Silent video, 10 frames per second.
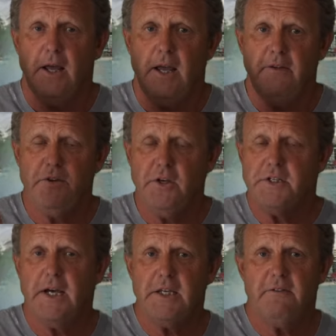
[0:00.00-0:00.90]
If you
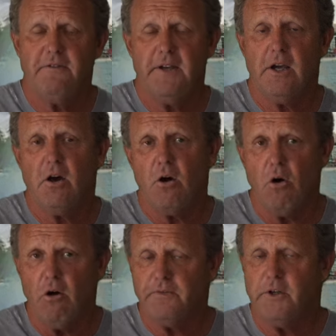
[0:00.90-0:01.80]
take your finger
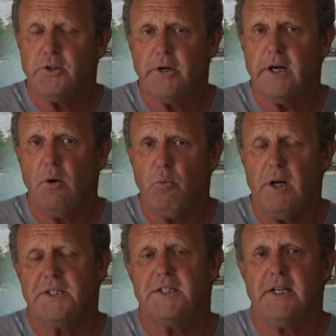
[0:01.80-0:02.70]
off the trigger
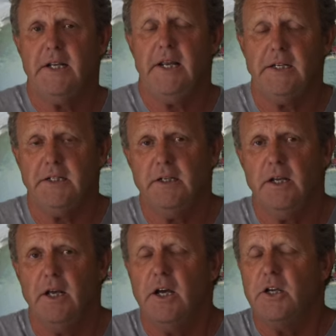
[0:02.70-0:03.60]
once it's connected,
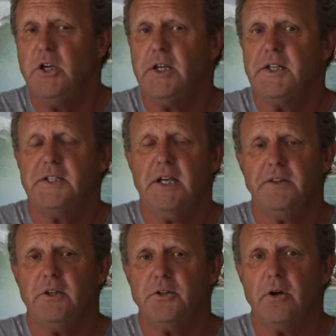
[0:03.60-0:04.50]
you can set
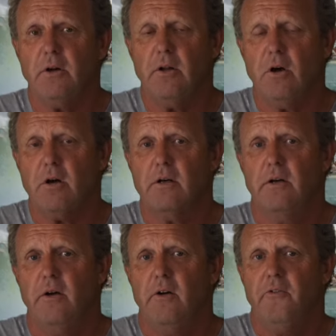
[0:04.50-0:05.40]
the throttle lock
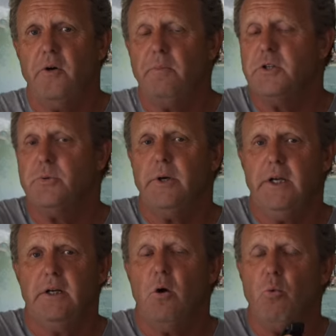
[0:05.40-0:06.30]
from
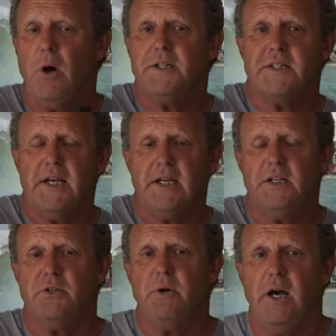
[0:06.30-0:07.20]
between 1
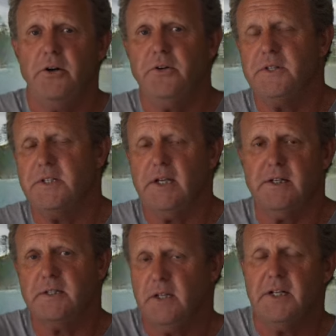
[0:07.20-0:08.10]
second to 100
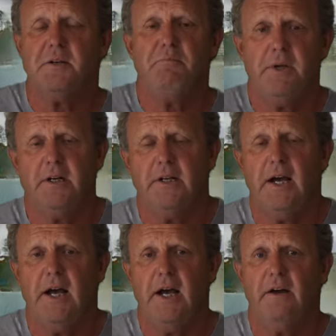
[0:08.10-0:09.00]
seconds. So that's a minute and a
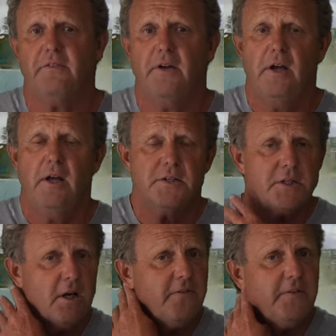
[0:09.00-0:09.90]
half.
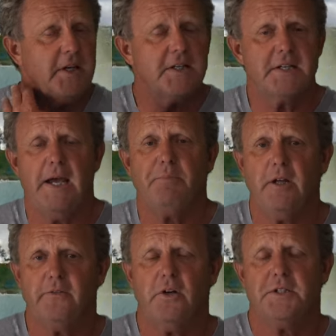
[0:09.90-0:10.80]
So for the example
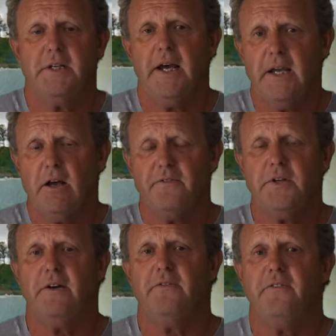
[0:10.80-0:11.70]
I've got today, I've
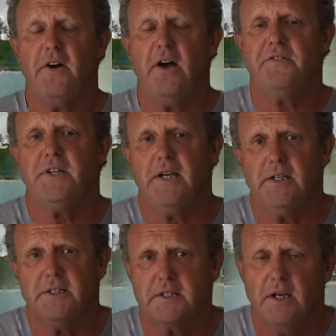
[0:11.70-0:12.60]
done it for 5
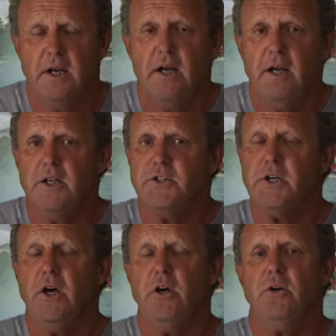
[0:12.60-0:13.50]
seconds.
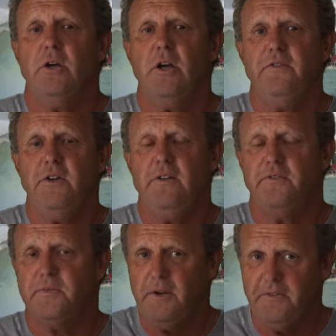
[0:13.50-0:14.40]
So if
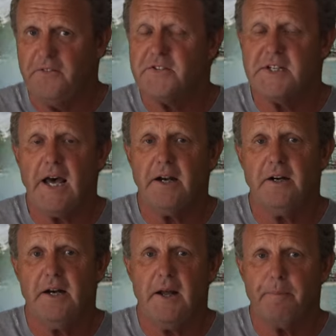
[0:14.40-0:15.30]
you've started
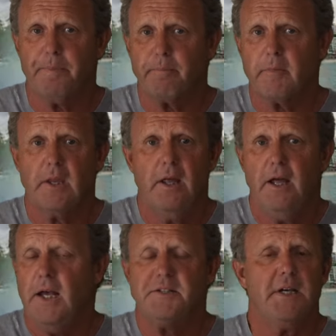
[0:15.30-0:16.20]
it up,
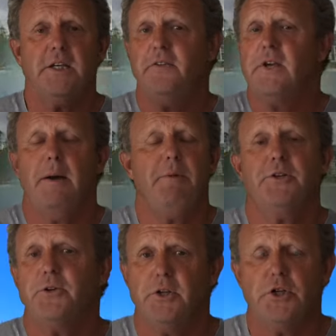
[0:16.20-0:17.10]
say you've come in
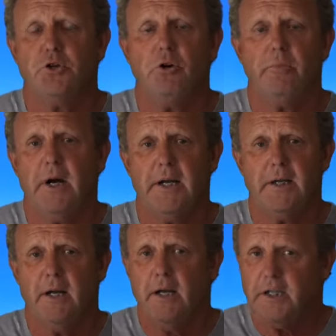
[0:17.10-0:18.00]
the shore
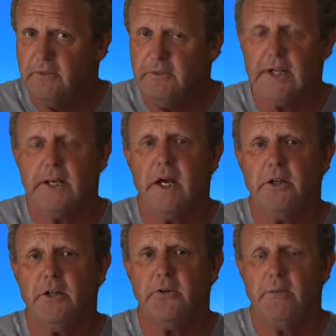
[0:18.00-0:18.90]
brake, you've let go
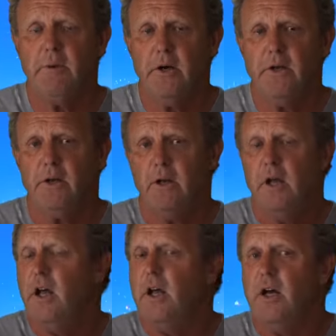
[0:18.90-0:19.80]
of your remote,
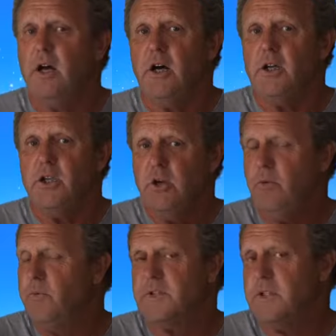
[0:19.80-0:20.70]

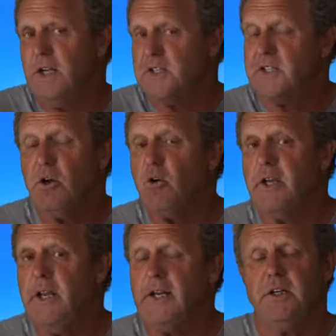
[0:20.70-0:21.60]
it's still
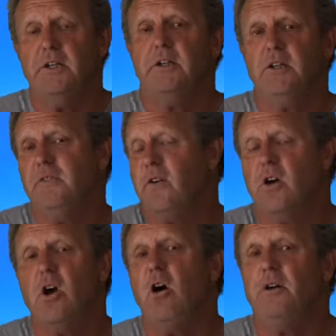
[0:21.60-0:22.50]
connected, you've
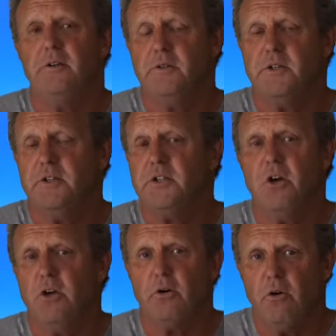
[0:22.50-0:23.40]
forgotten to
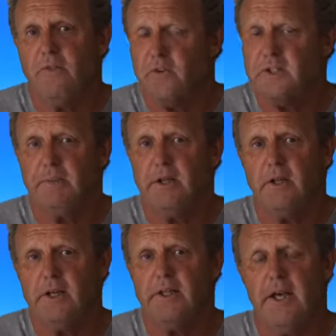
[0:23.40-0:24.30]
turn it off or something
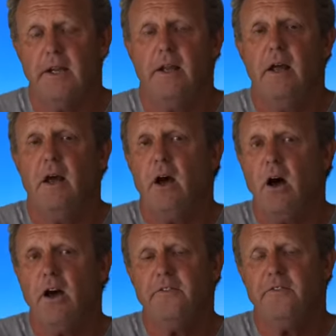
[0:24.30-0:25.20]
like that,
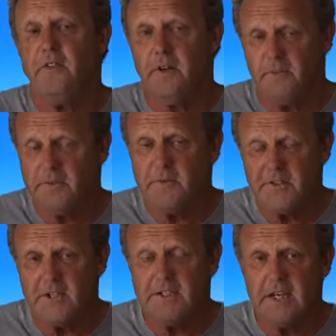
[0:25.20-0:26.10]
for the
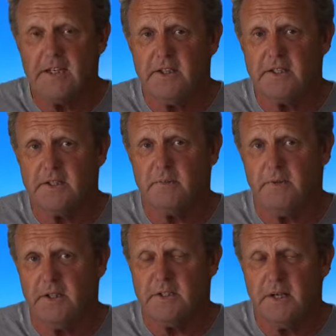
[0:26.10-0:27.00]
sake of
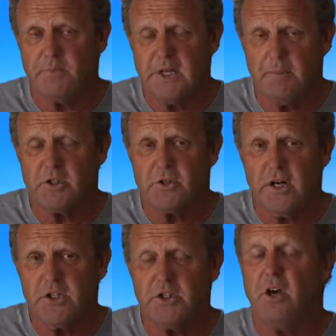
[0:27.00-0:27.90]
this
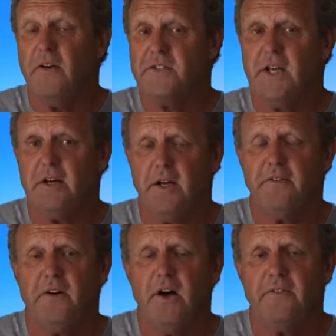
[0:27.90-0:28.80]
demonstration, I've set it at
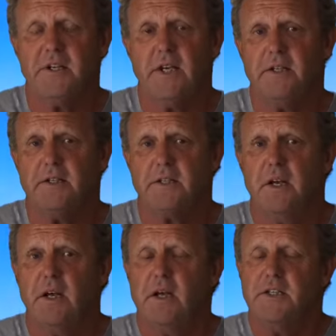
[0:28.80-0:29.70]
5 seconds.
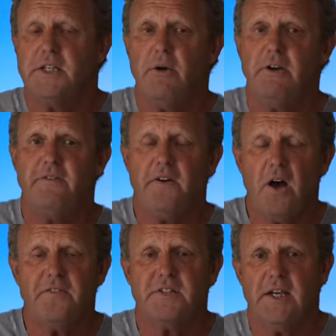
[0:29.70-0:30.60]
So in
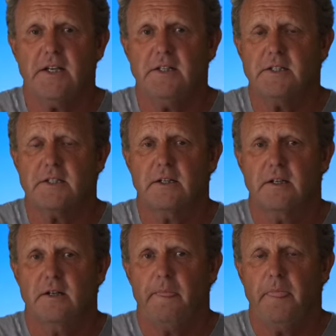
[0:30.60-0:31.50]
5 seconds,
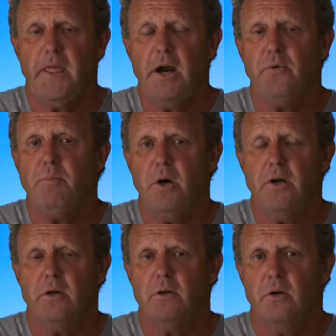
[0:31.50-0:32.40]
that
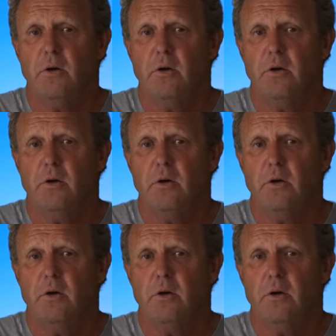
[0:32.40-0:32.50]
remote